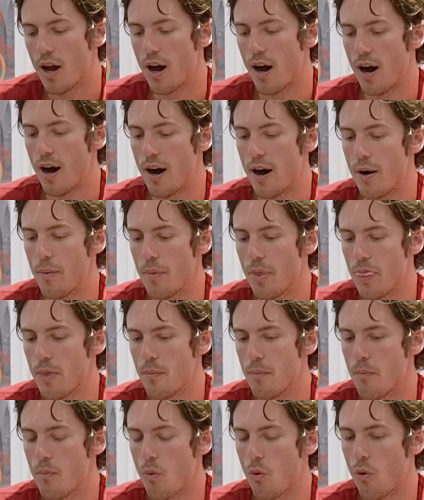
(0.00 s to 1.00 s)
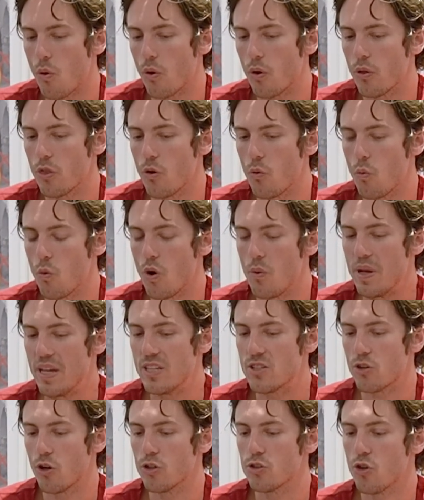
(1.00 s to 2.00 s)
um, the more the woman
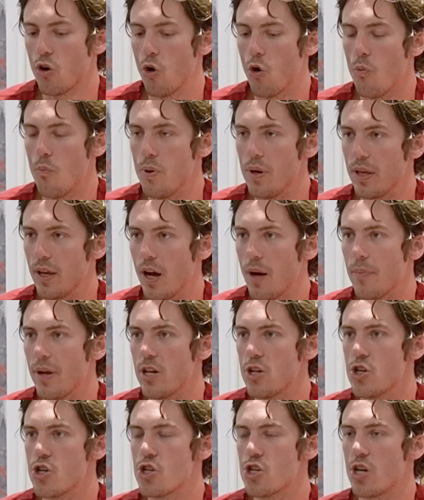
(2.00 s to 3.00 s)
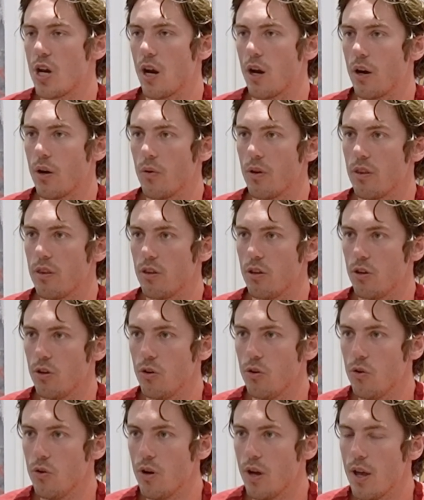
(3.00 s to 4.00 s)
starts opening up and sharing with
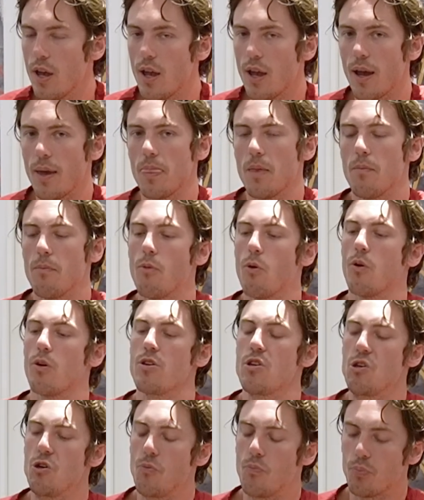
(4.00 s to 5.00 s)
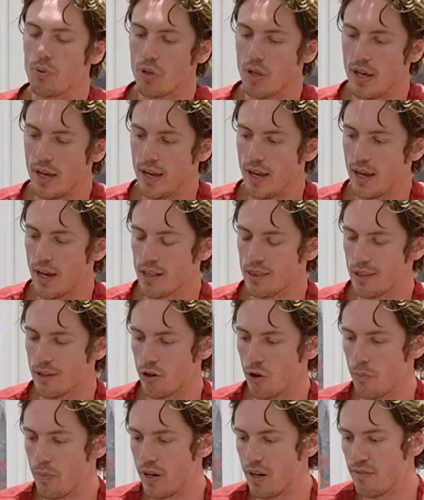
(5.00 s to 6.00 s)
you, and the more you play a
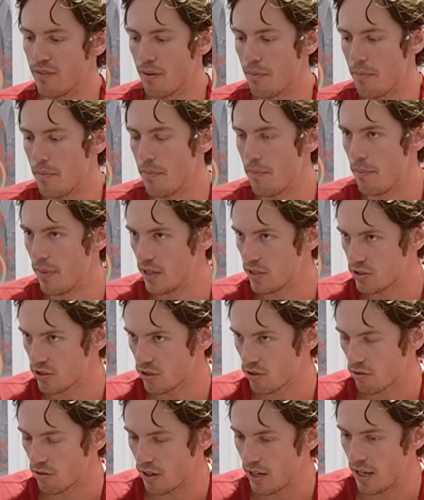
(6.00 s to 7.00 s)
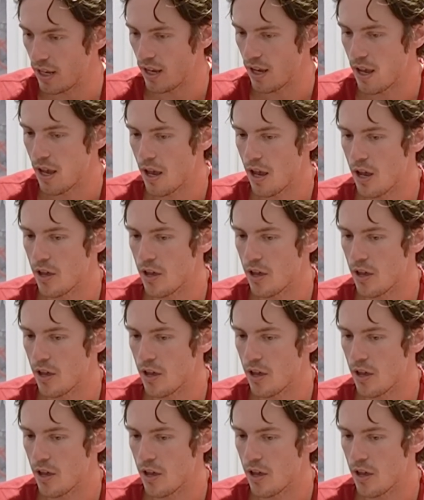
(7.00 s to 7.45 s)
little bit of a mystery,